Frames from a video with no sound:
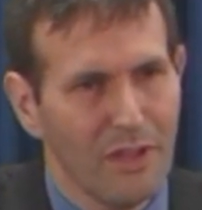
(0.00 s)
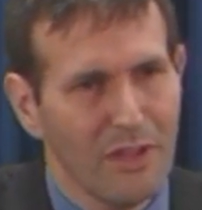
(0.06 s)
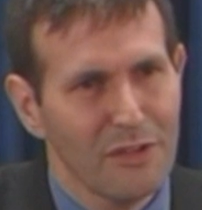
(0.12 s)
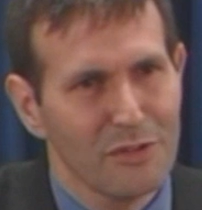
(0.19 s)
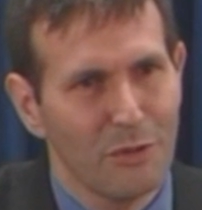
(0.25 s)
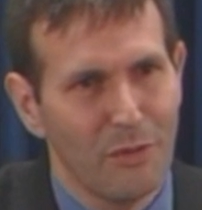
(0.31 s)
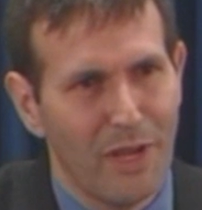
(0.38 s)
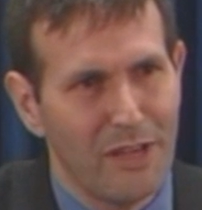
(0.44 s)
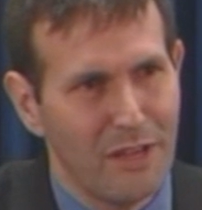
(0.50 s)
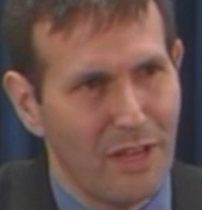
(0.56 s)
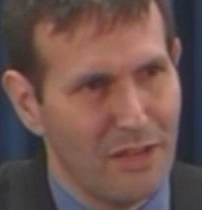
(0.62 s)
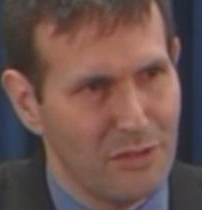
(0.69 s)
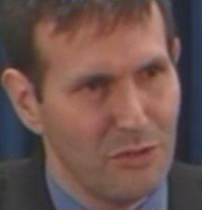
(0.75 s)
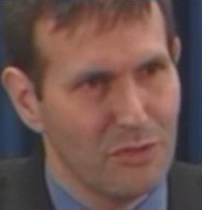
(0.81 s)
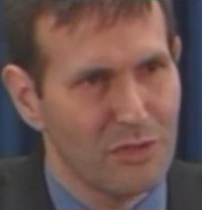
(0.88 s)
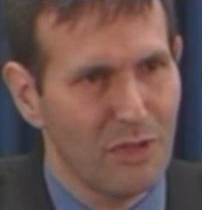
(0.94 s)
So
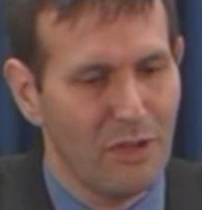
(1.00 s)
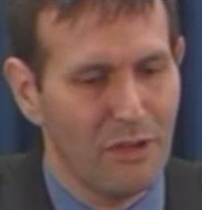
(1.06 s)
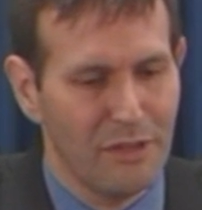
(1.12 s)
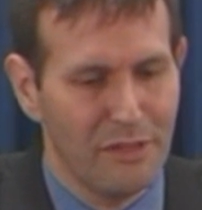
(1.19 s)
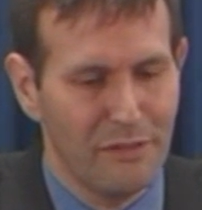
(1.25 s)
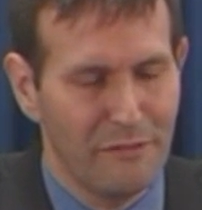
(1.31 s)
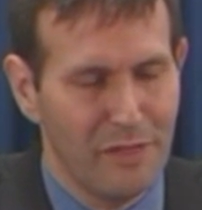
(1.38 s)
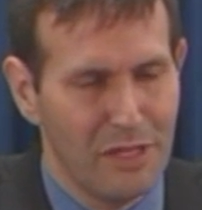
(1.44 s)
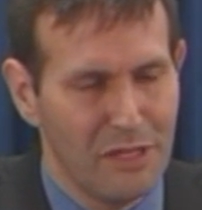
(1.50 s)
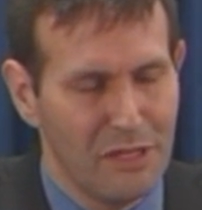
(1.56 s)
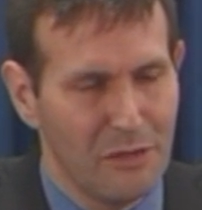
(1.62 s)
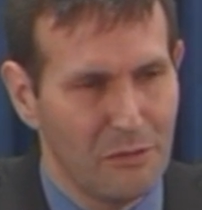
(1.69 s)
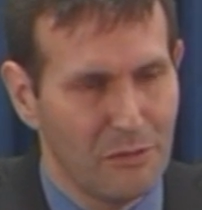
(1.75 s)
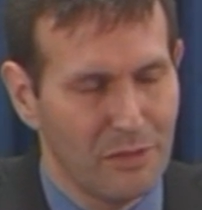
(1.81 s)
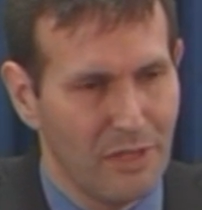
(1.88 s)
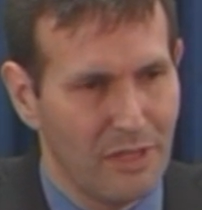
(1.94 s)
as you saw in the
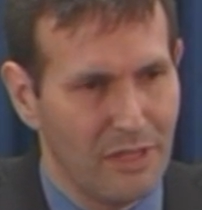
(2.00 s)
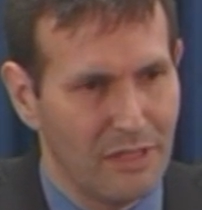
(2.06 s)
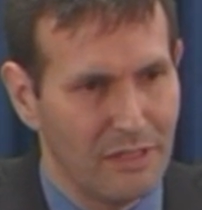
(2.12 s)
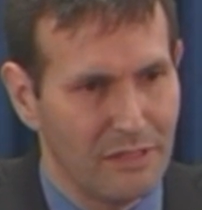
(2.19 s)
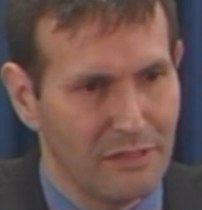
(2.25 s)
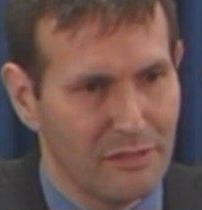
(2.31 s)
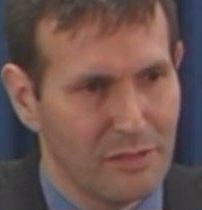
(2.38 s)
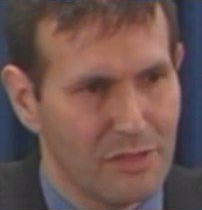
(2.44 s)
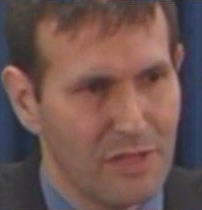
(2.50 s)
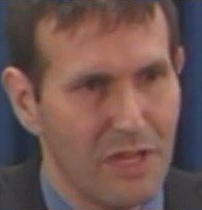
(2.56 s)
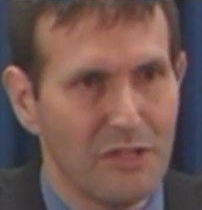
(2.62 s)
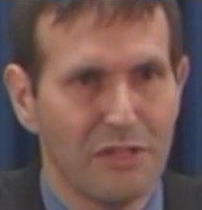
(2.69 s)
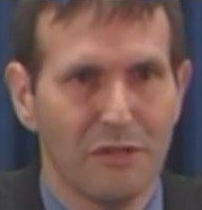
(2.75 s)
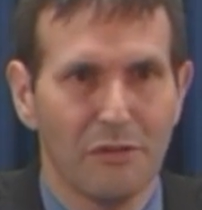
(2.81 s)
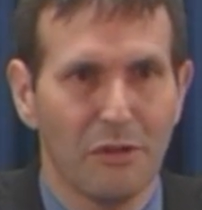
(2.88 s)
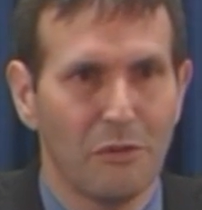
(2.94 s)
video, Stage
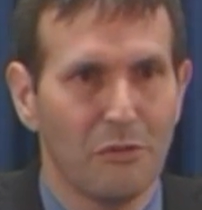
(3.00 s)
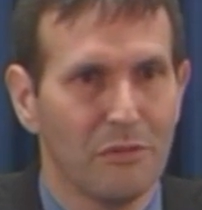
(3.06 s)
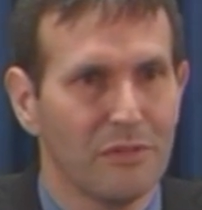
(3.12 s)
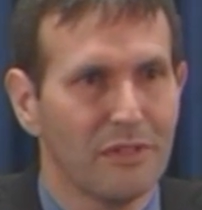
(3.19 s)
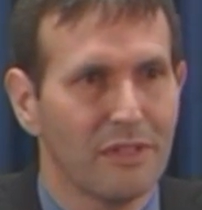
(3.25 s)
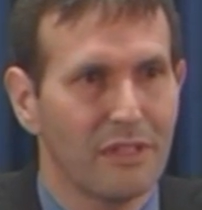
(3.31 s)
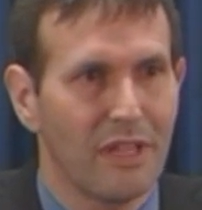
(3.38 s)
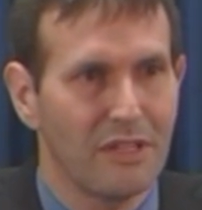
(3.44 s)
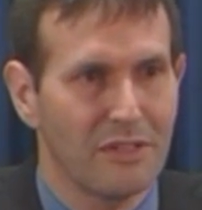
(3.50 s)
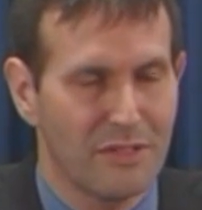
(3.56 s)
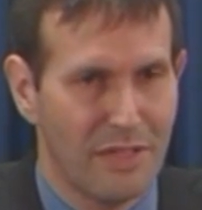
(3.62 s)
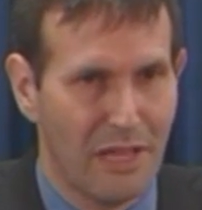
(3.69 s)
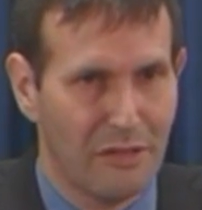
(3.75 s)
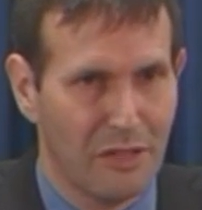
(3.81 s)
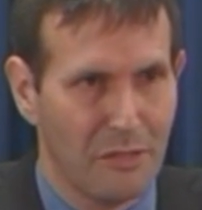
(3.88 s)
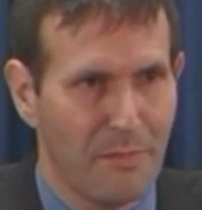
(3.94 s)
0 gets
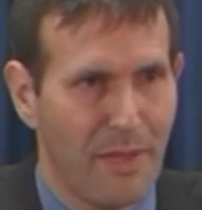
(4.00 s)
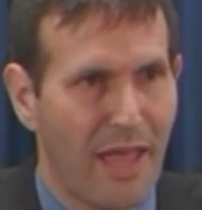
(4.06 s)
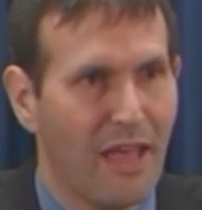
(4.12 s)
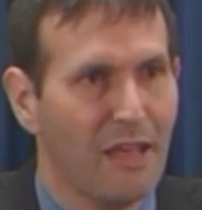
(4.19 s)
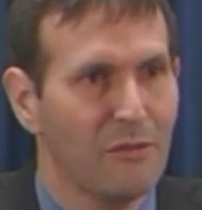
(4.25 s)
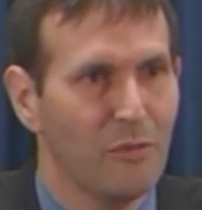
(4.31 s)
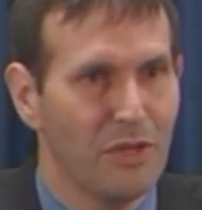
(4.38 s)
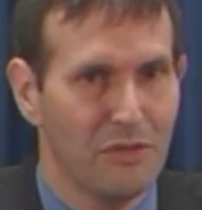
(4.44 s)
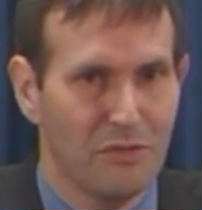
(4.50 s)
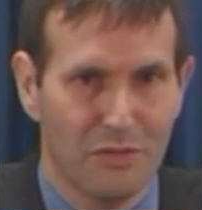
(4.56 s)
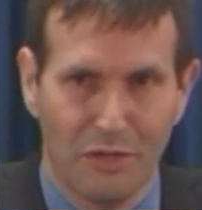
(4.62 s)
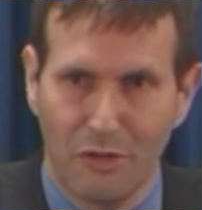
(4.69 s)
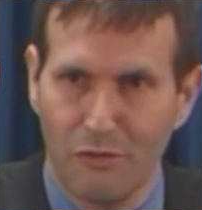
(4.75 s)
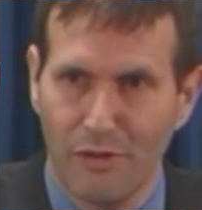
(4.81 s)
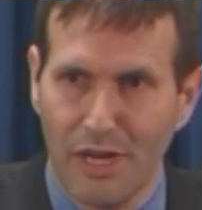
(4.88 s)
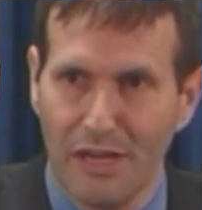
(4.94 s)
down to the pad. We use a
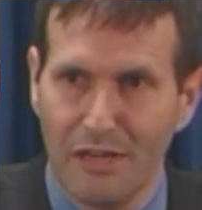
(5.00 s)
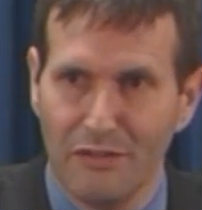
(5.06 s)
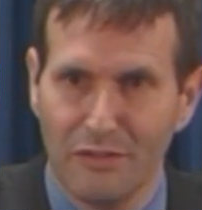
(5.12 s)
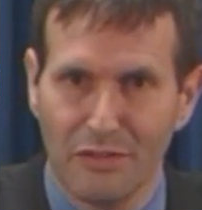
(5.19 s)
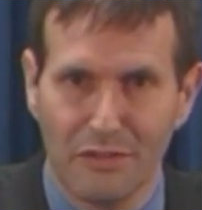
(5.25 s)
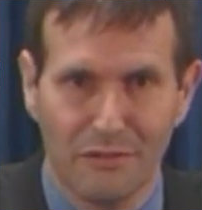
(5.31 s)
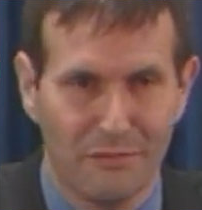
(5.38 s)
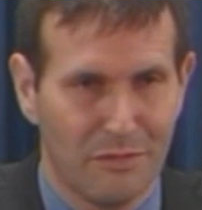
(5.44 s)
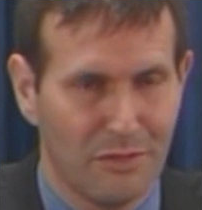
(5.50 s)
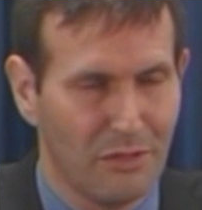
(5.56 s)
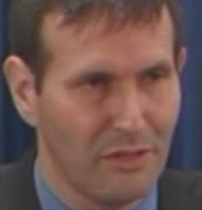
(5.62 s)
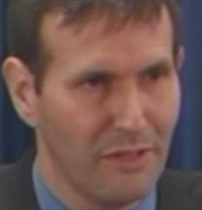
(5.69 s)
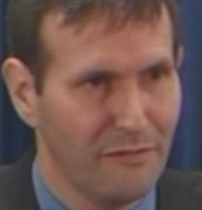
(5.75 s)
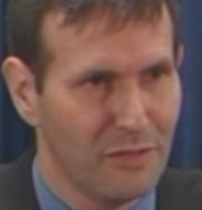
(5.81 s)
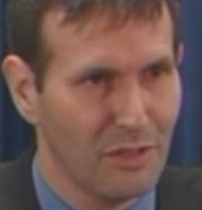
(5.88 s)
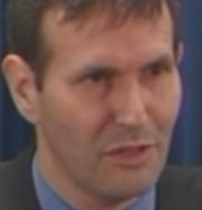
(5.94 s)
crane to
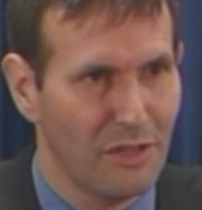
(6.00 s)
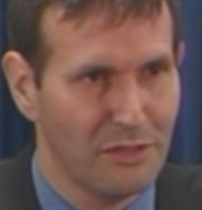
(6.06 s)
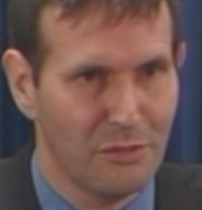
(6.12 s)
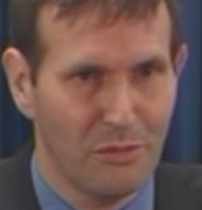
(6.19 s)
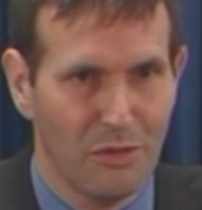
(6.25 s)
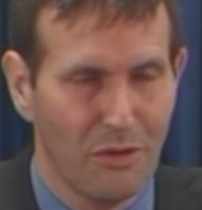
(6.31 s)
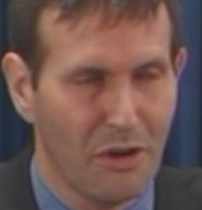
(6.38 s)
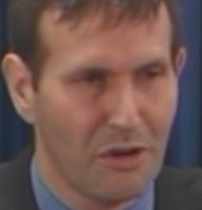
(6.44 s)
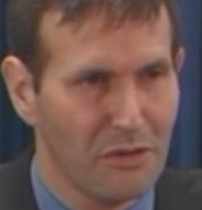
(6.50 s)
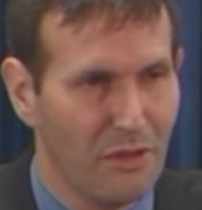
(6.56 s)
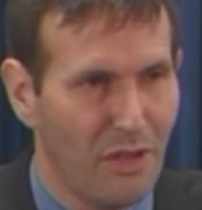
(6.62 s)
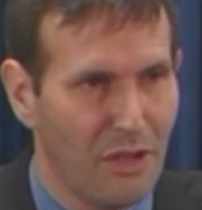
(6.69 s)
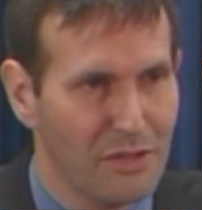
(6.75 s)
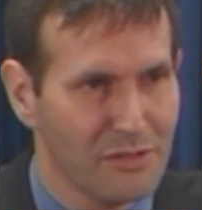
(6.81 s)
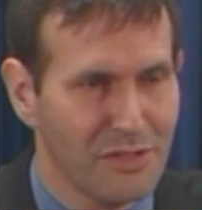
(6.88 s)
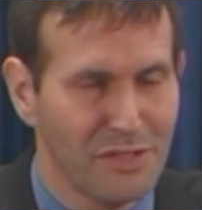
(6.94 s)
lift it onto our
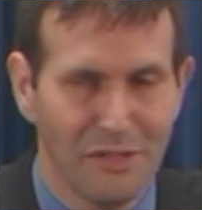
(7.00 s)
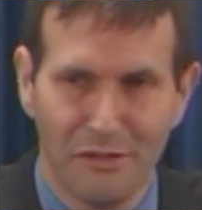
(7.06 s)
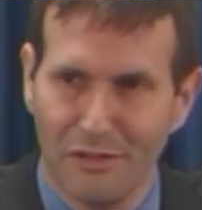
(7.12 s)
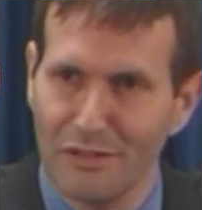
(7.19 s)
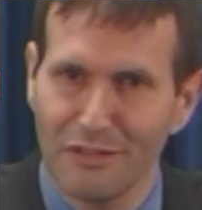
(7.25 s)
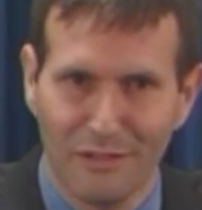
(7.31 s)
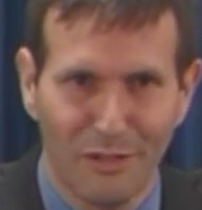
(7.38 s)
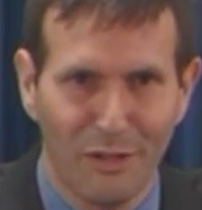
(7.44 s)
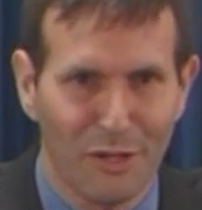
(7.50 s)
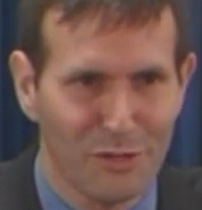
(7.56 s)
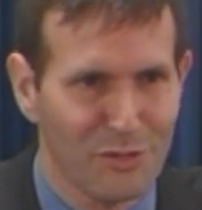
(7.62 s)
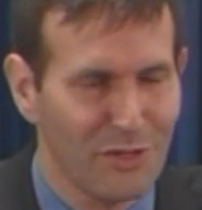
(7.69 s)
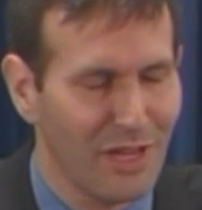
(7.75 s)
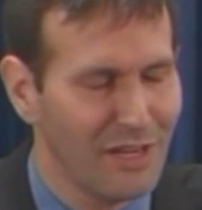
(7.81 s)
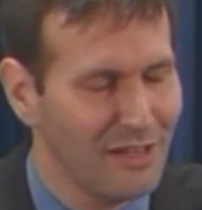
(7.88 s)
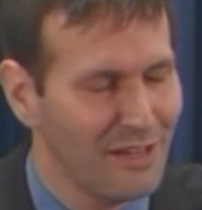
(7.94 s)
austere launch
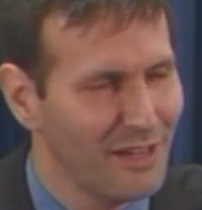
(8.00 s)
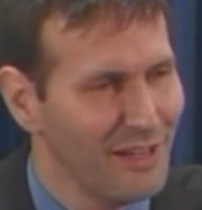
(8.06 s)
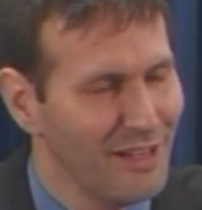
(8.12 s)
site,